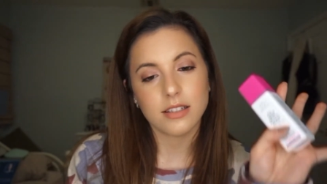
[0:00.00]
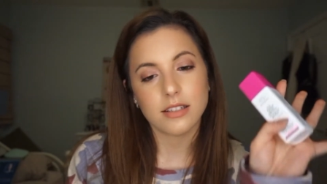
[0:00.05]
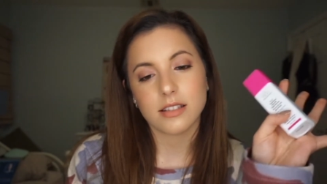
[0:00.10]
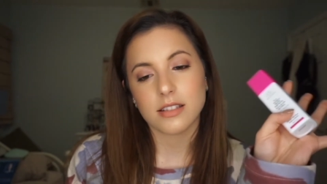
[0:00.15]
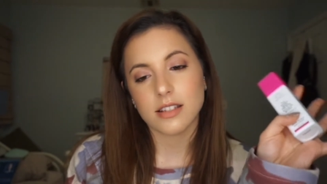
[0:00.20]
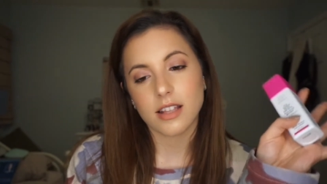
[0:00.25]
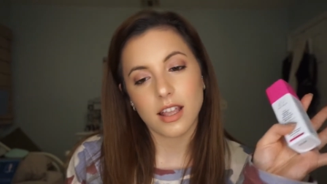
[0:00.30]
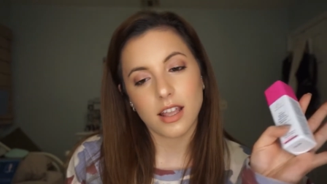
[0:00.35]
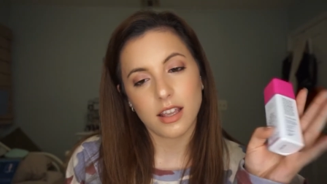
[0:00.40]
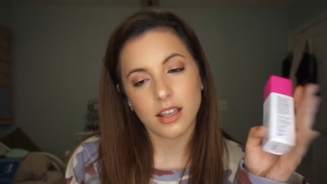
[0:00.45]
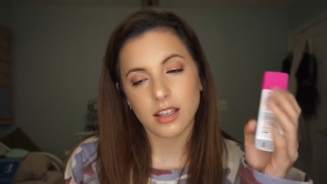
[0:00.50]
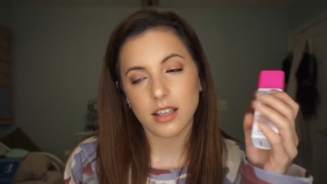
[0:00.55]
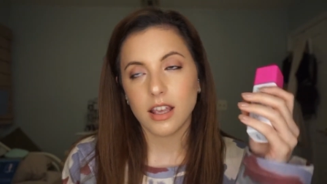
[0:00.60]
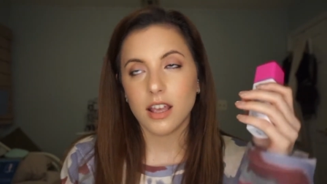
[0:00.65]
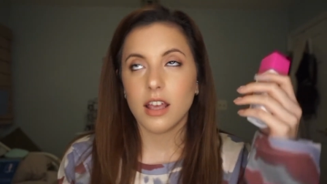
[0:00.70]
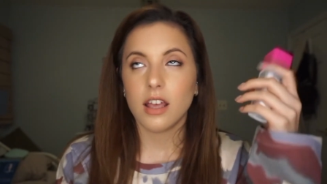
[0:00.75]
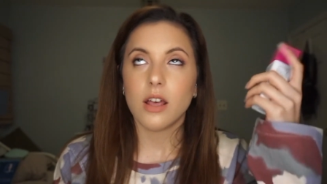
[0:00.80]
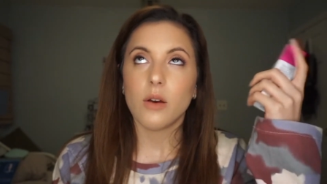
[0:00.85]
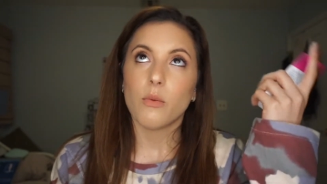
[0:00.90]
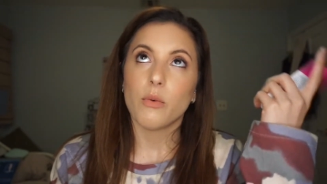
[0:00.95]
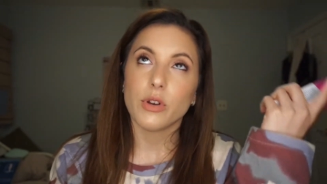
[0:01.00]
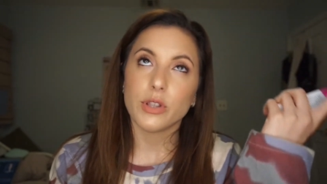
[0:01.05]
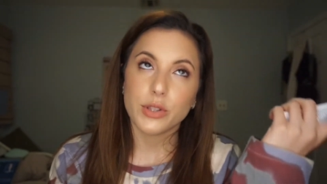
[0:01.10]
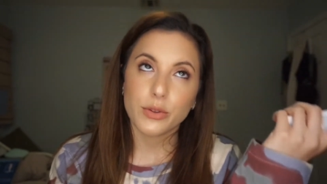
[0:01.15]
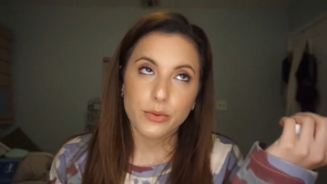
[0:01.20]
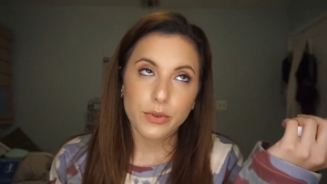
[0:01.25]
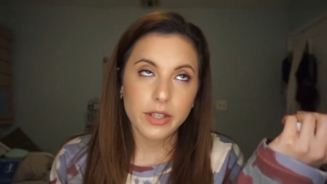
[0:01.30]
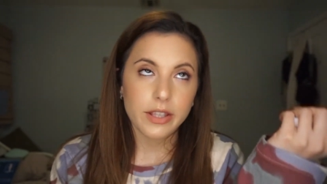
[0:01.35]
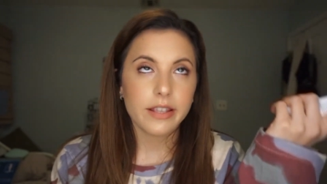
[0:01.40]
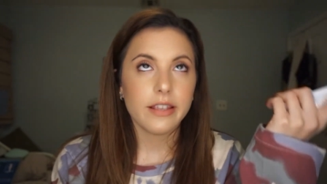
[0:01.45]
It's like what
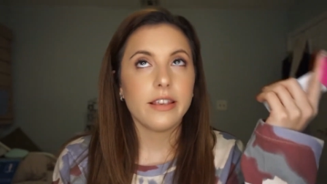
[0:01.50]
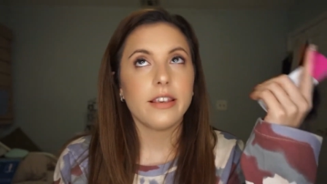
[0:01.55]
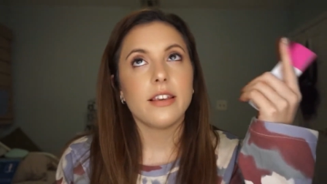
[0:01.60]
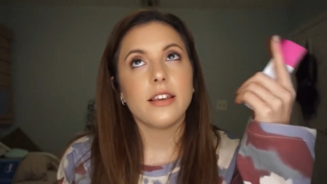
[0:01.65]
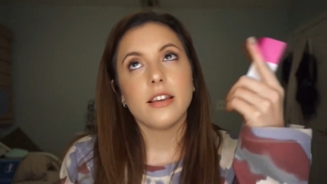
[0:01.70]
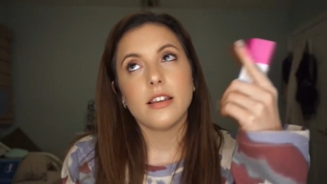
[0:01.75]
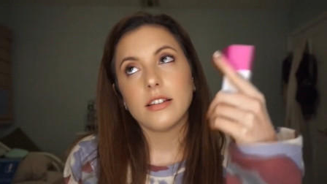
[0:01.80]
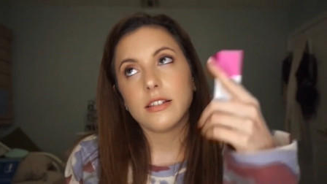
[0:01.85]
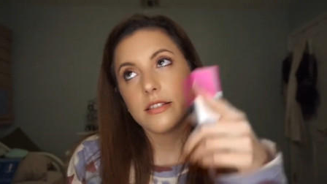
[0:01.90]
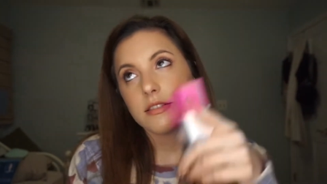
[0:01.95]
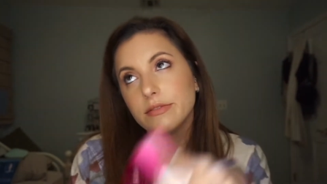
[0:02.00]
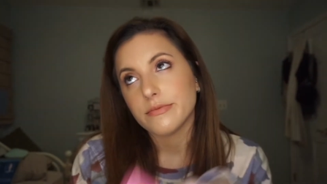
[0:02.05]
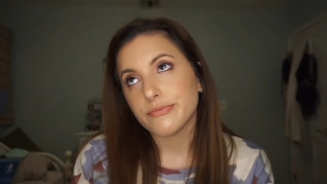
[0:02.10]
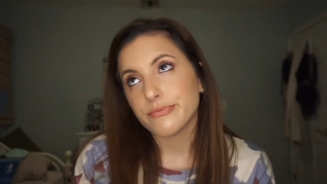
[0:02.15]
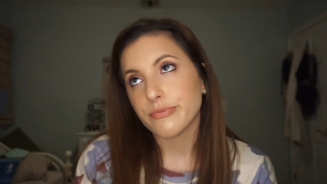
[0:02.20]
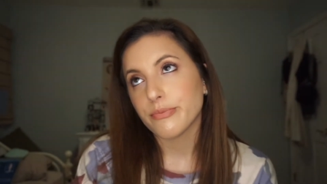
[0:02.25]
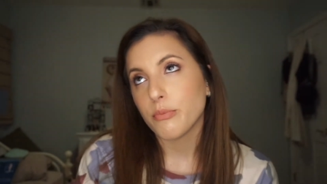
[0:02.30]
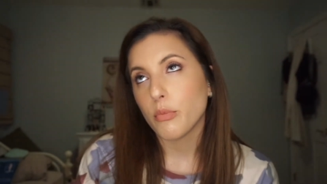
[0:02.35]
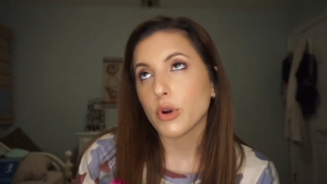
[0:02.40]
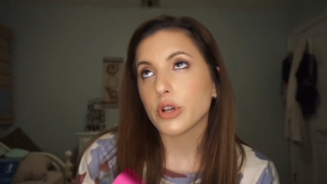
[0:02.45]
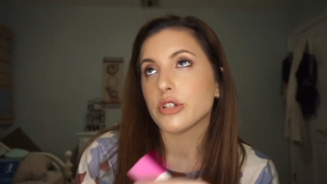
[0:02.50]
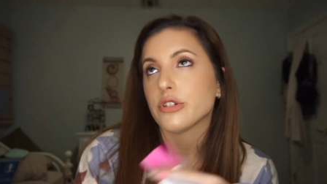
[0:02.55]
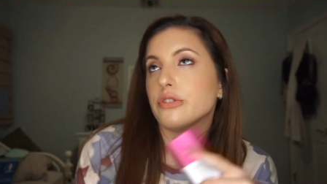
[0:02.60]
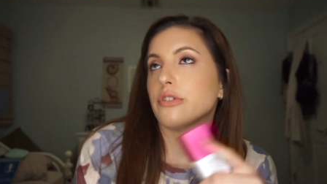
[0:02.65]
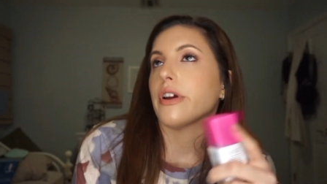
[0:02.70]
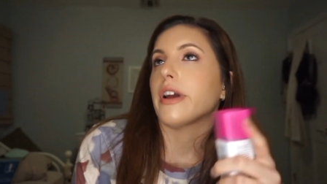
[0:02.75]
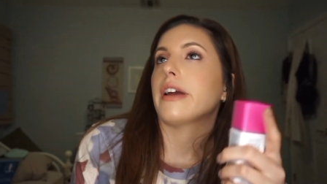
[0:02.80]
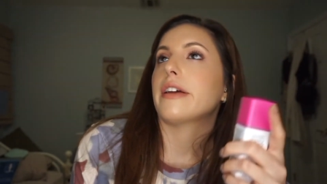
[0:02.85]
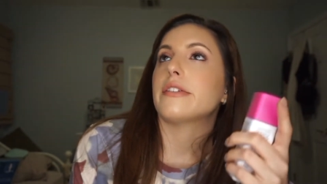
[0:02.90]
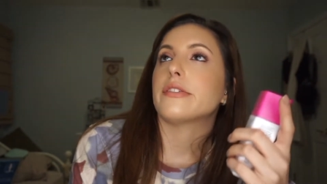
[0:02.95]
you eat,
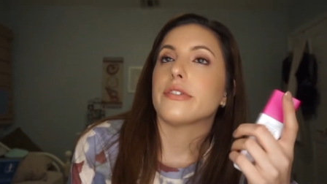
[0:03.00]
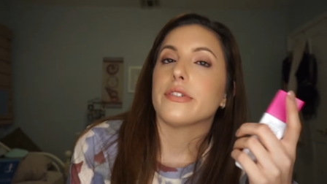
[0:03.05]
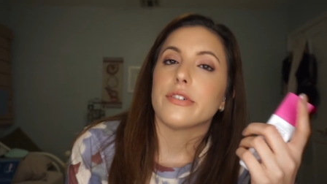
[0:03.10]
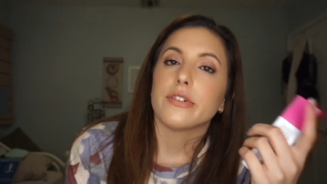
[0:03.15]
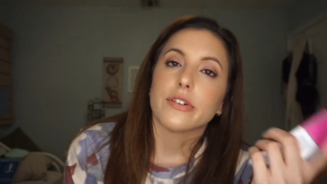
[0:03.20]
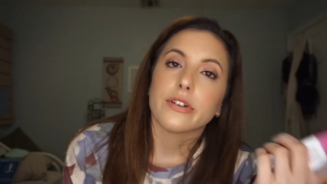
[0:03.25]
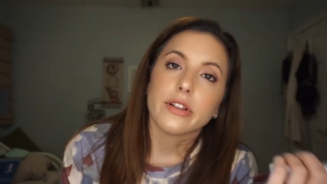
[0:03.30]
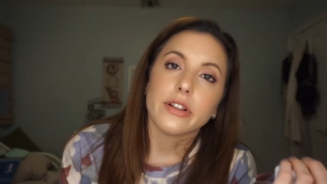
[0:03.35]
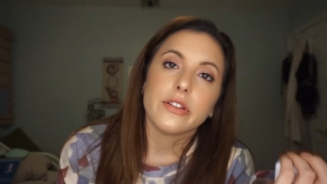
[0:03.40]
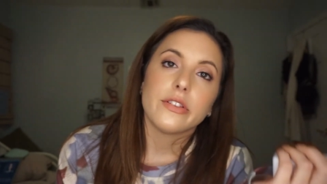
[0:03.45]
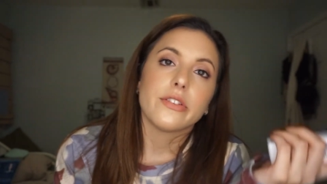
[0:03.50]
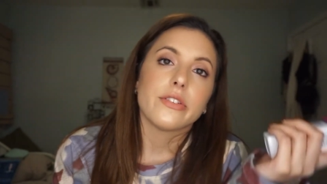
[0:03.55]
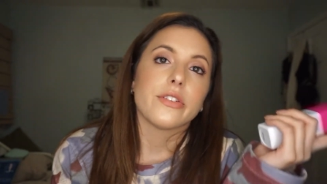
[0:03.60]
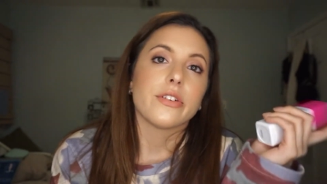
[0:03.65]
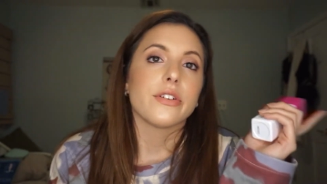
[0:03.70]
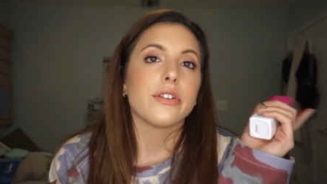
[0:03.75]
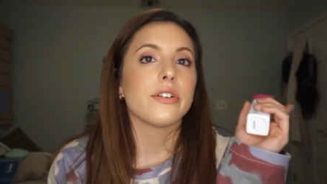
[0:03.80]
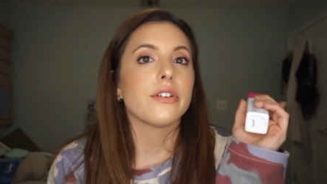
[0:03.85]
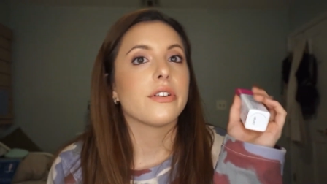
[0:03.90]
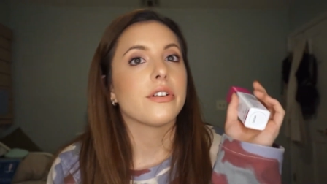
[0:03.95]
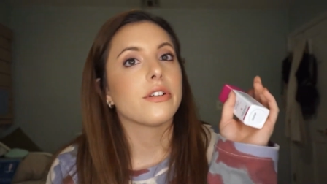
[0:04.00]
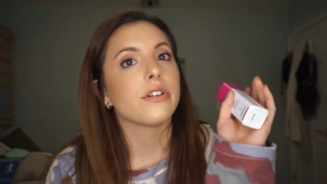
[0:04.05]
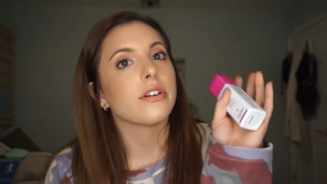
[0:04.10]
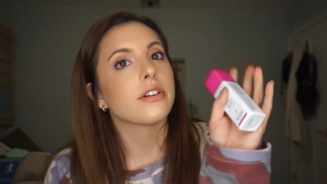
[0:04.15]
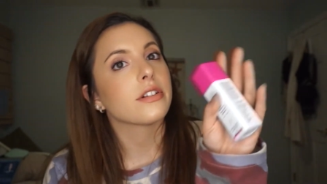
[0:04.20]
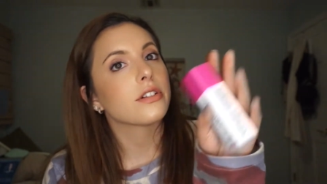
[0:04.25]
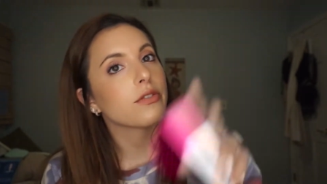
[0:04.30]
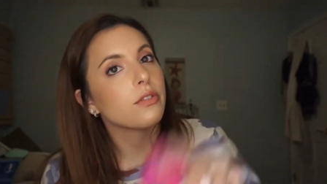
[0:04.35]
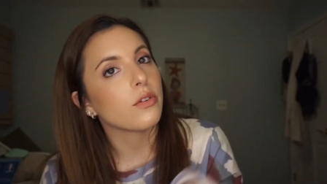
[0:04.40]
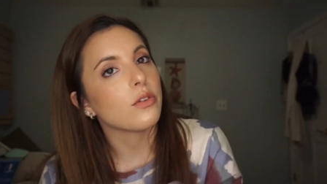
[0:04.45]
moisturizer, cleanser,
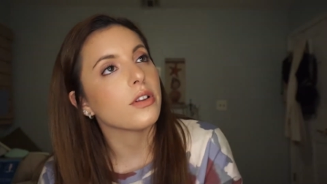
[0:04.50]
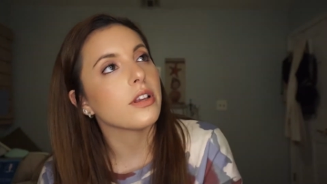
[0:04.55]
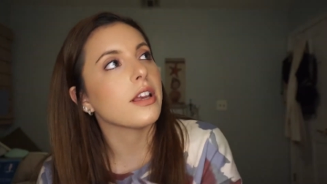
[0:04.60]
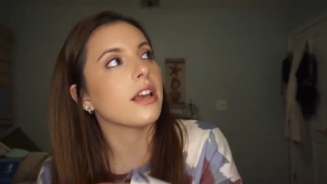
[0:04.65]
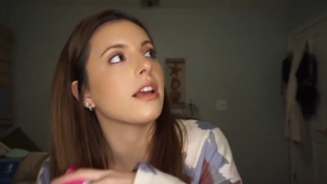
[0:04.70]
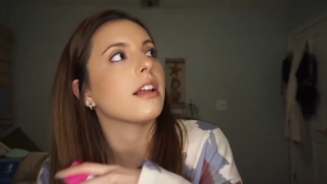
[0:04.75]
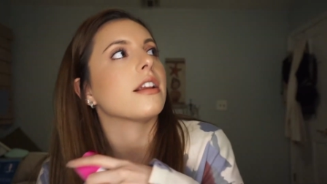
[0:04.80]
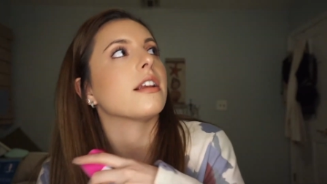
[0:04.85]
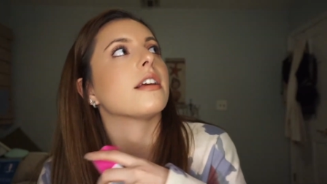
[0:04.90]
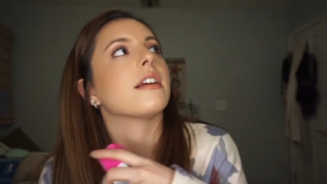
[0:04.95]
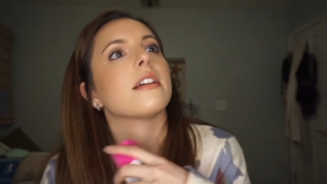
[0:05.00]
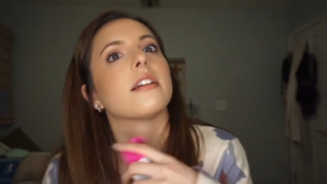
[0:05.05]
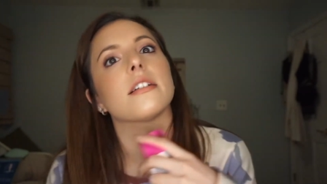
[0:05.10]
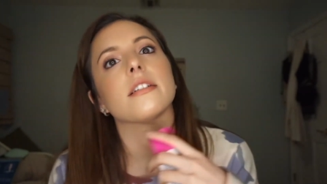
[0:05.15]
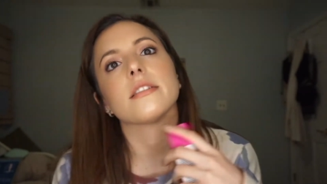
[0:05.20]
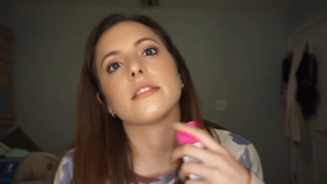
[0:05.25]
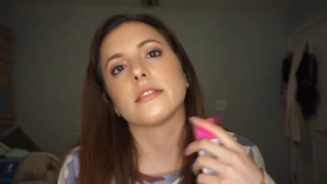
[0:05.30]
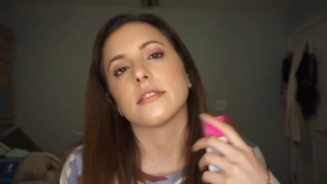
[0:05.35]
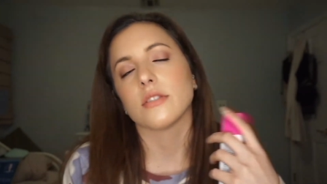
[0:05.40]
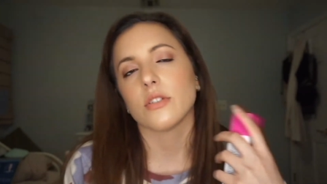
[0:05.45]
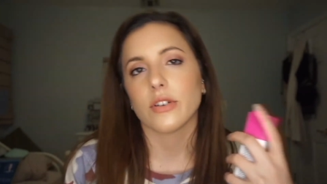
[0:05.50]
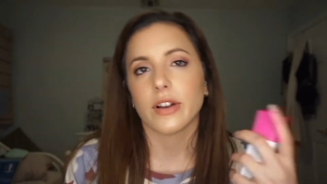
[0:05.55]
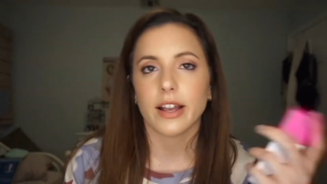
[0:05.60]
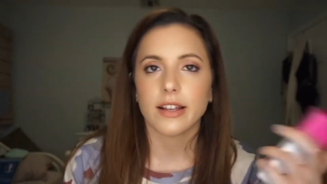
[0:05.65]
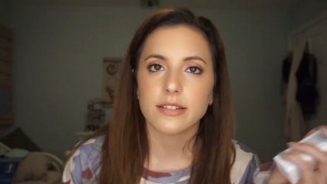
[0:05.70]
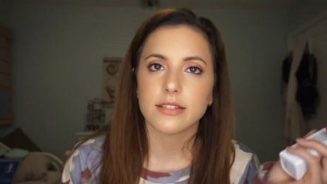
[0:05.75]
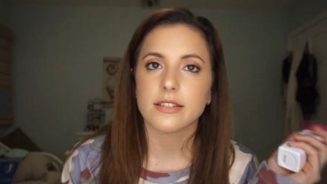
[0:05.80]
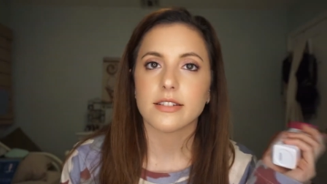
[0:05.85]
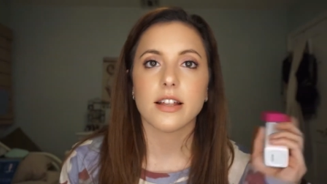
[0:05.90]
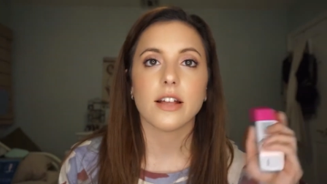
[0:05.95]
exfoliating, all
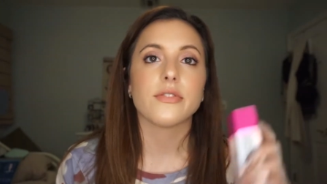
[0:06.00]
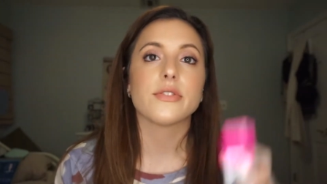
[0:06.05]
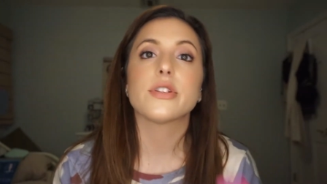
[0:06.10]
kinds of stuff.